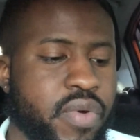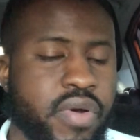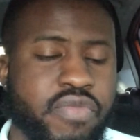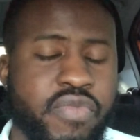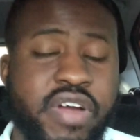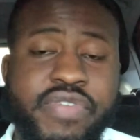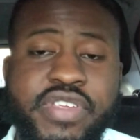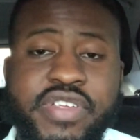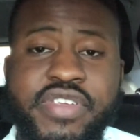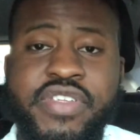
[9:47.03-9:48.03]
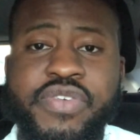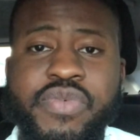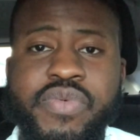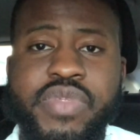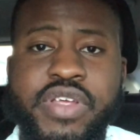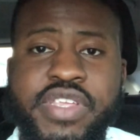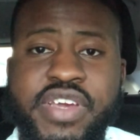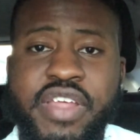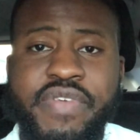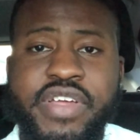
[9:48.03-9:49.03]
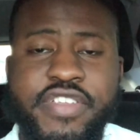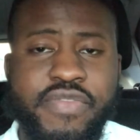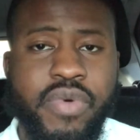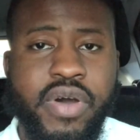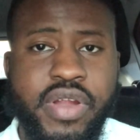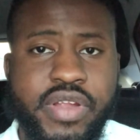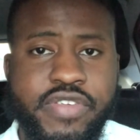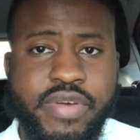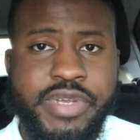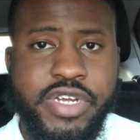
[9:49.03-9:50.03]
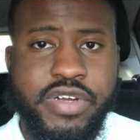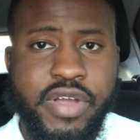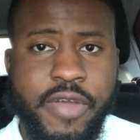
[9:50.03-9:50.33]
references to the significance of water in Scripture.